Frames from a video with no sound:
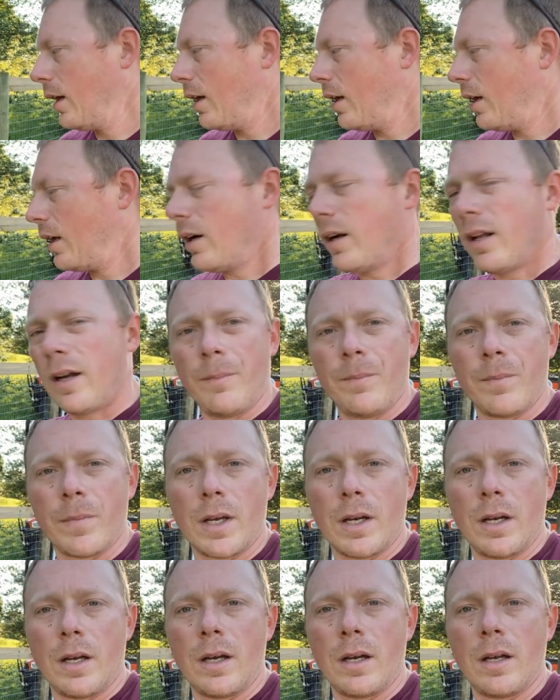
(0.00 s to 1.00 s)
I don't
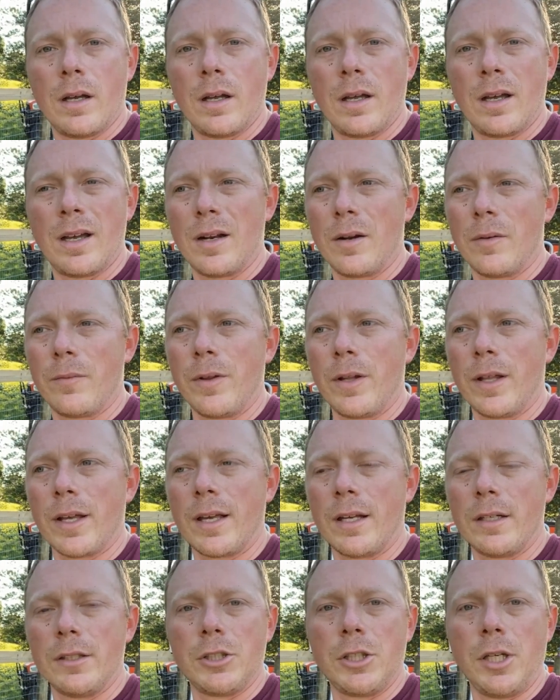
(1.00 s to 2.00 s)
know, I don't feel like
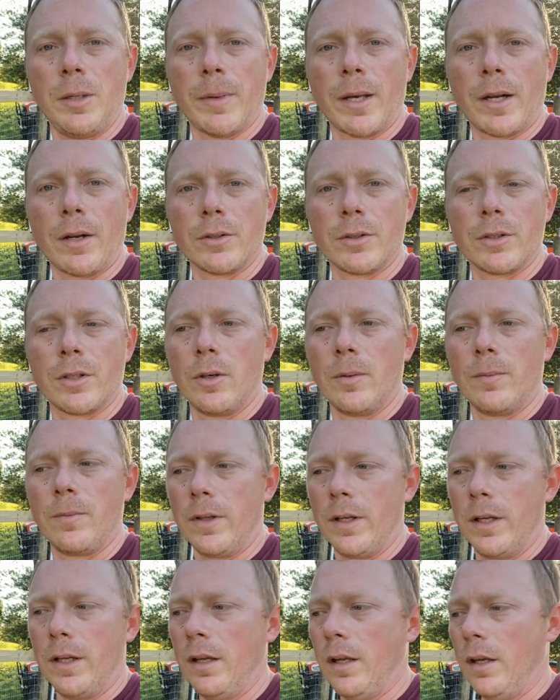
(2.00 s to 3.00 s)
cutting sheet metal, so
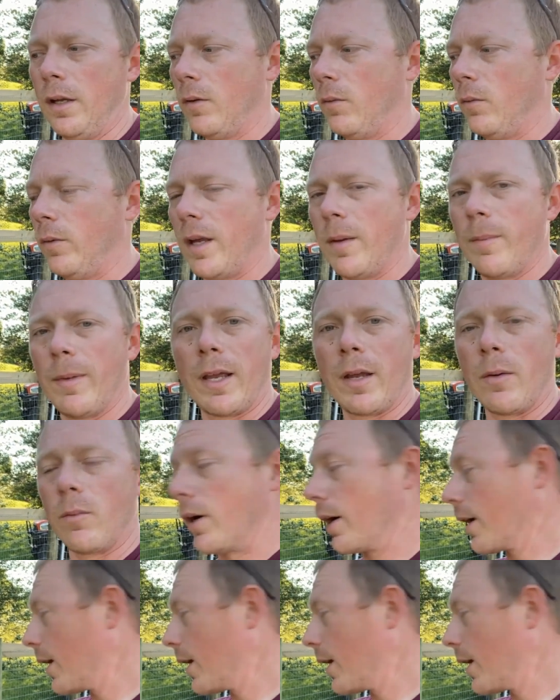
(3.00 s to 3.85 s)
hopefully we can make it work.